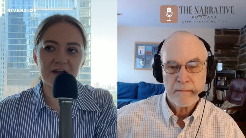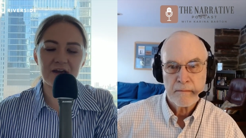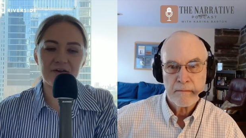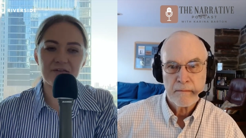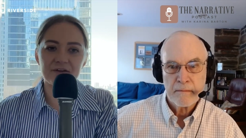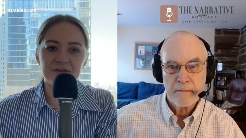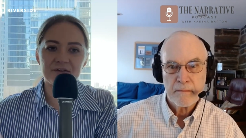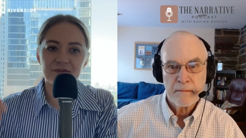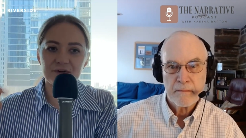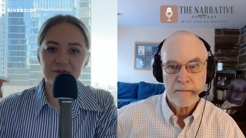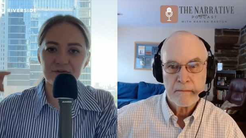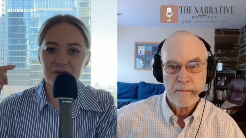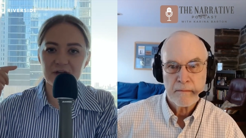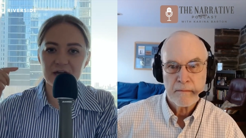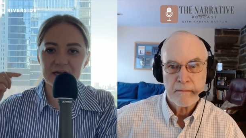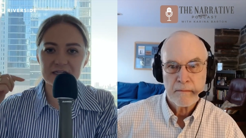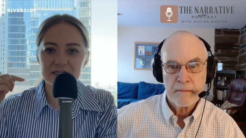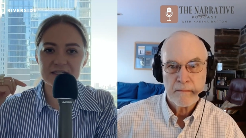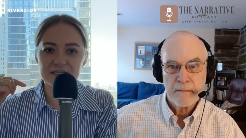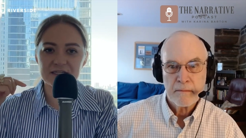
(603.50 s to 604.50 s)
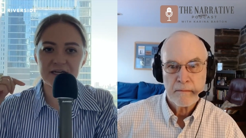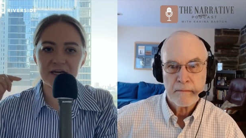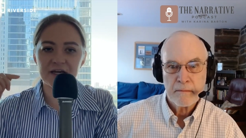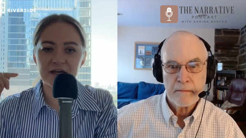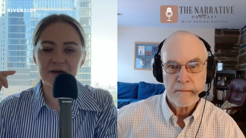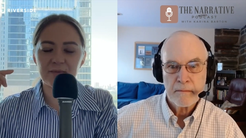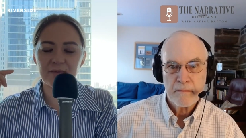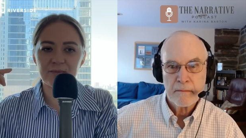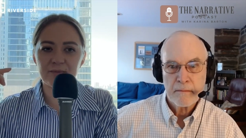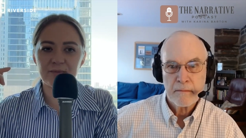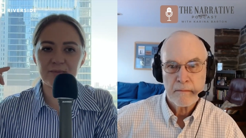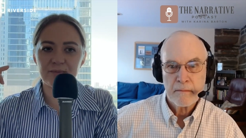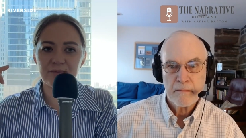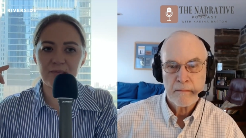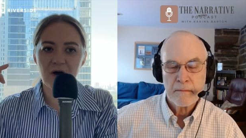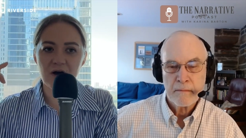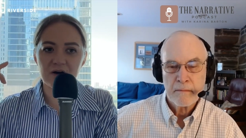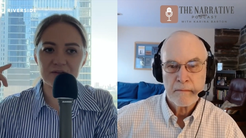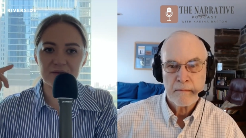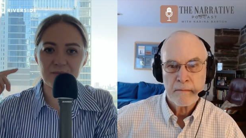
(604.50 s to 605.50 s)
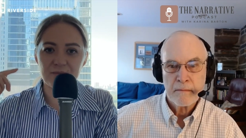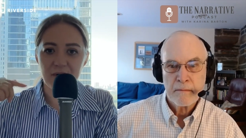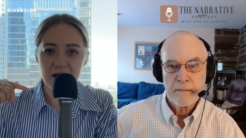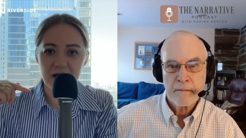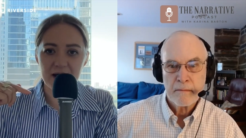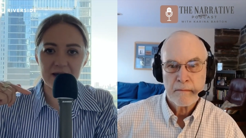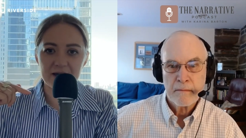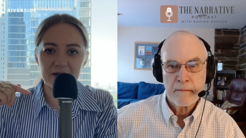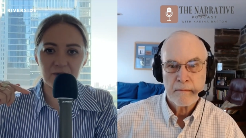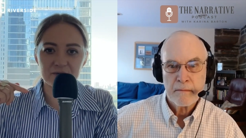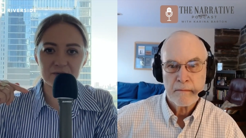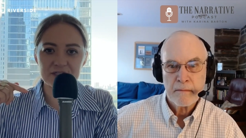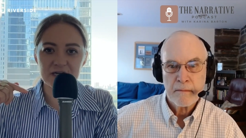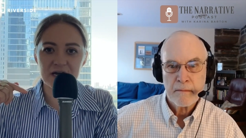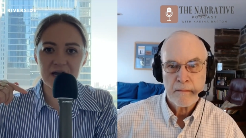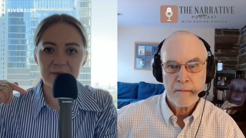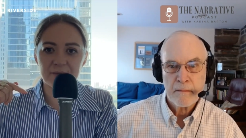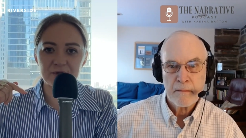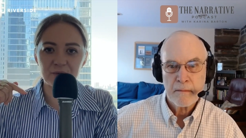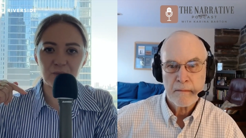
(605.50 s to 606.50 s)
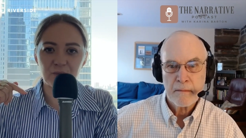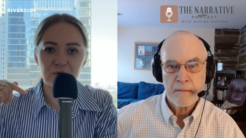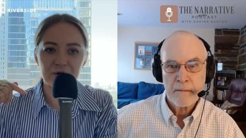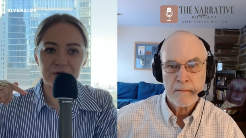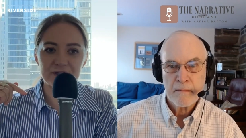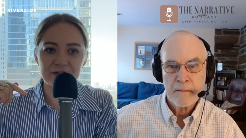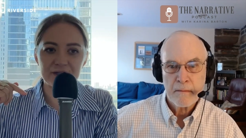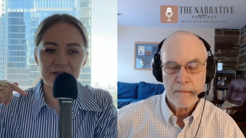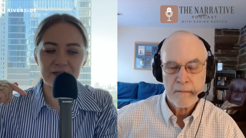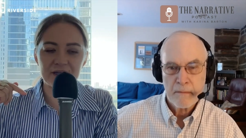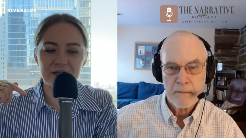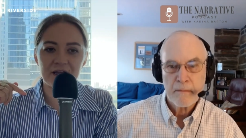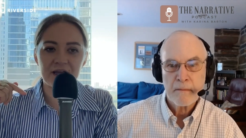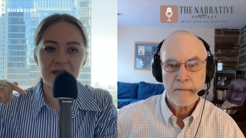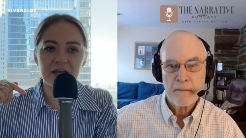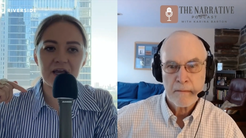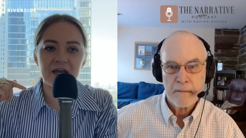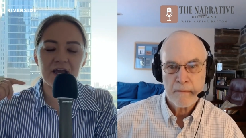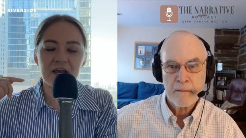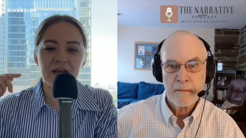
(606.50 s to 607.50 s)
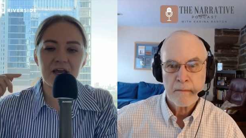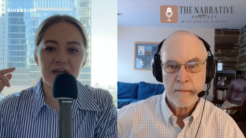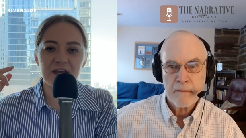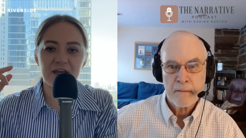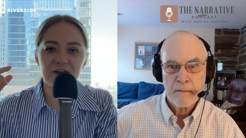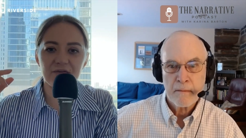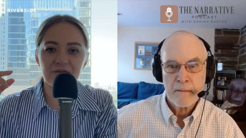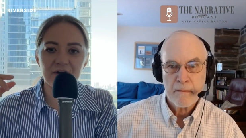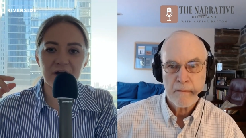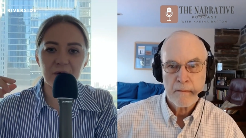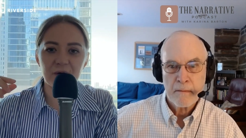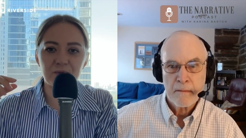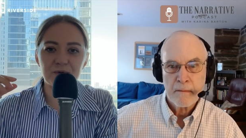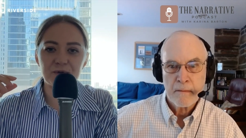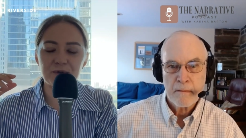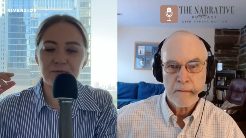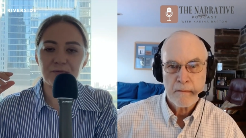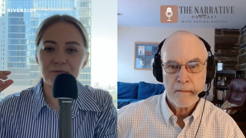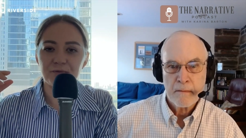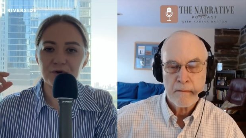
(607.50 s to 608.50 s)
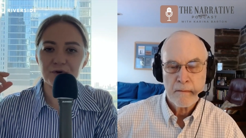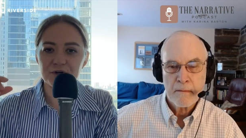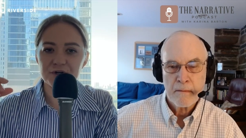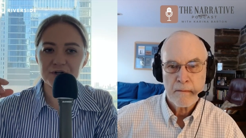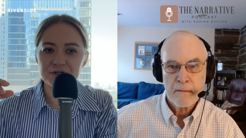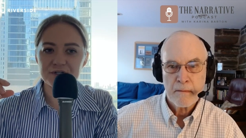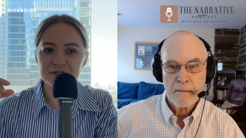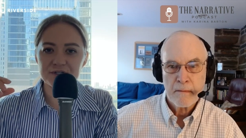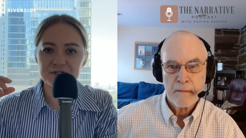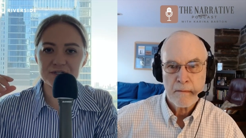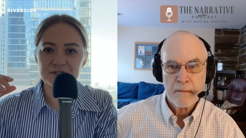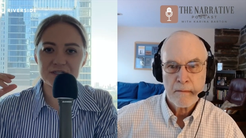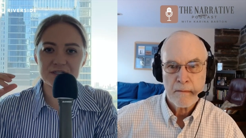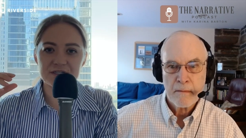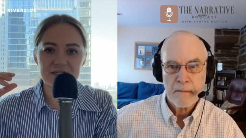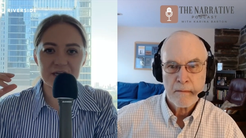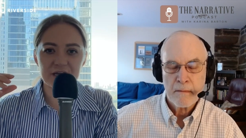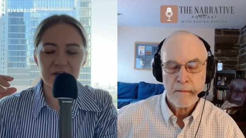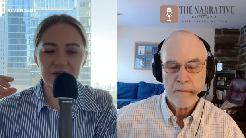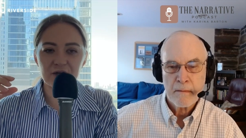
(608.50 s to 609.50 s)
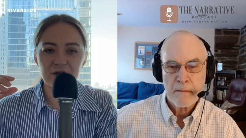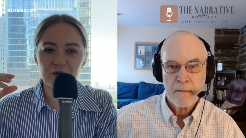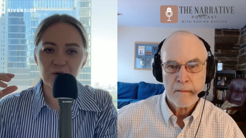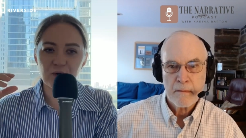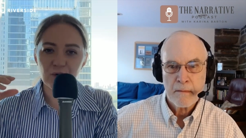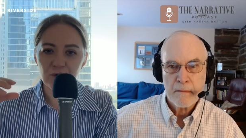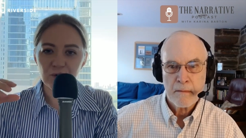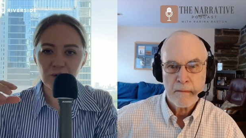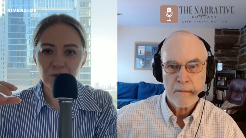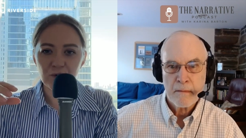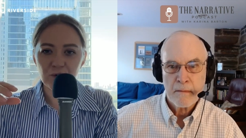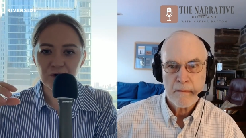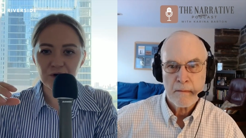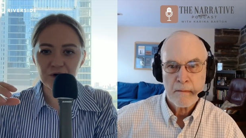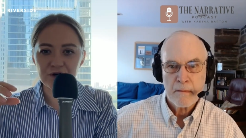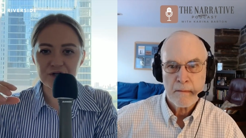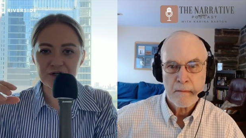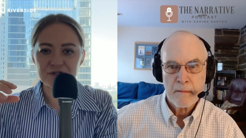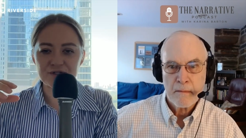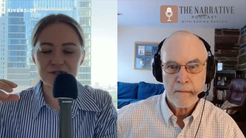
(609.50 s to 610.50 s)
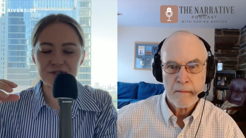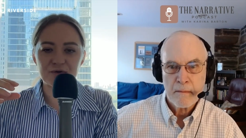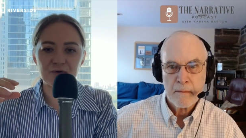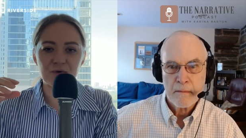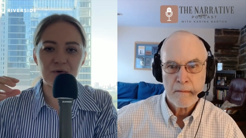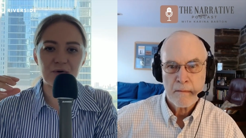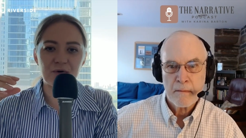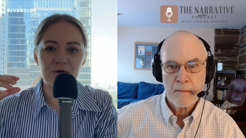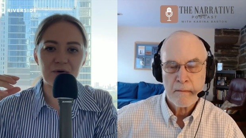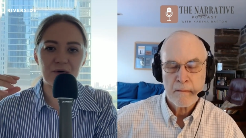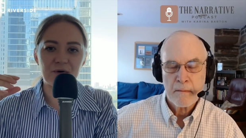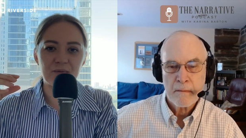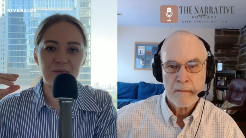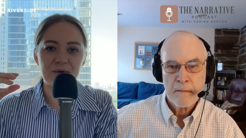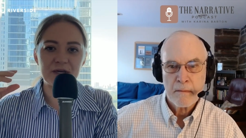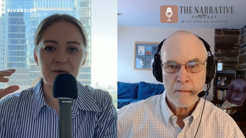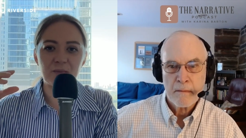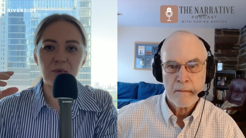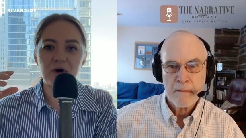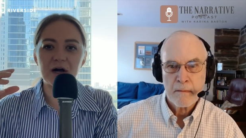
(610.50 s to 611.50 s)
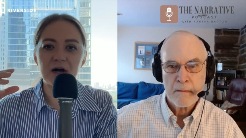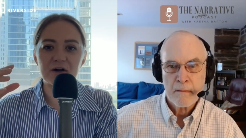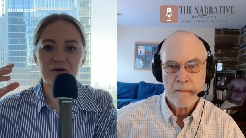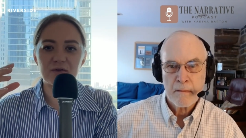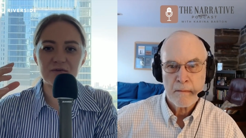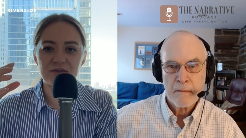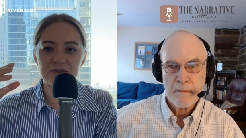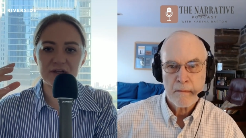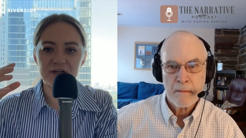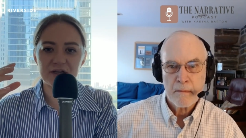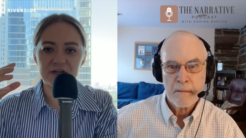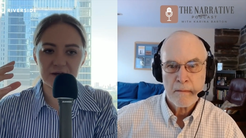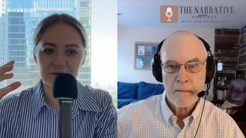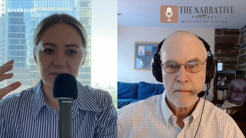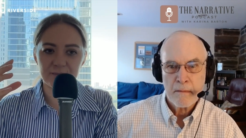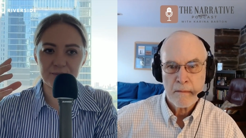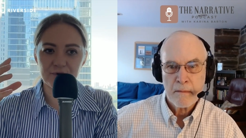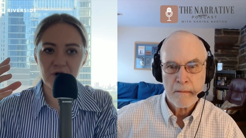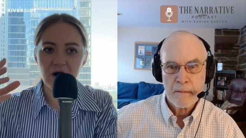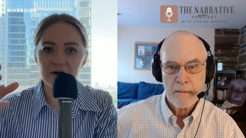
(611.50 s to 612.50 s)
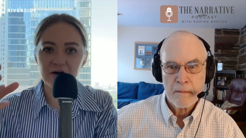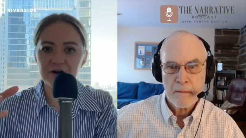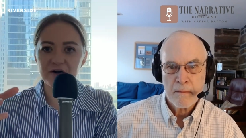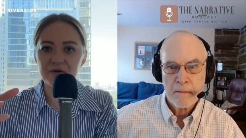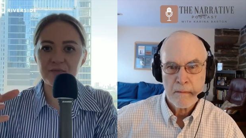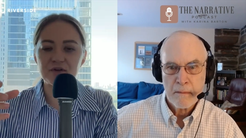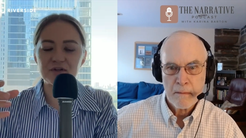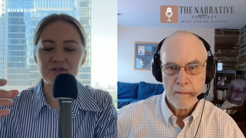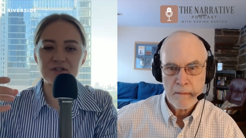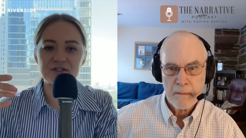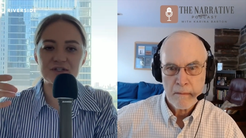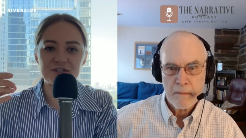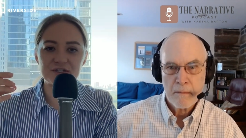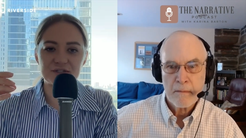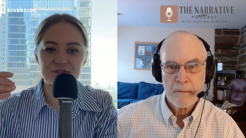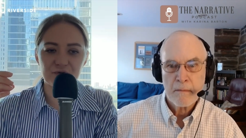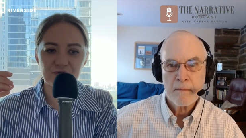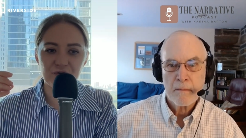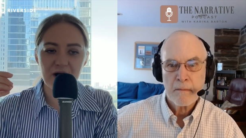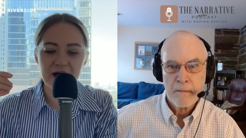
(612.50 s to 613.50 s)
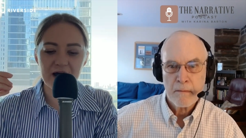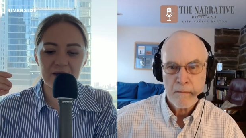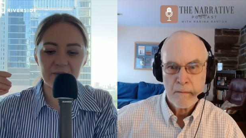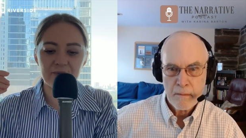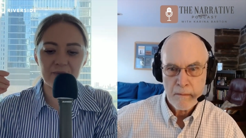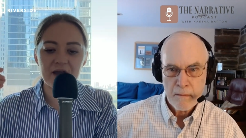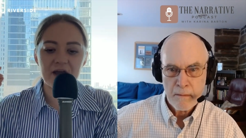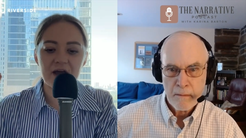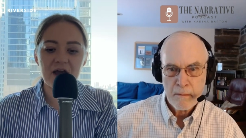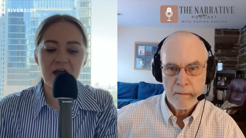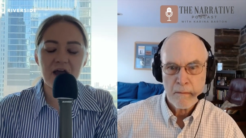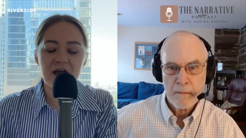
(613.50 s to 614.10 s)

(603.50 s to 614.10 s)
Speaker 1: even reflecting on my time at Wharton, if I would first take your course or being part of the like program you just described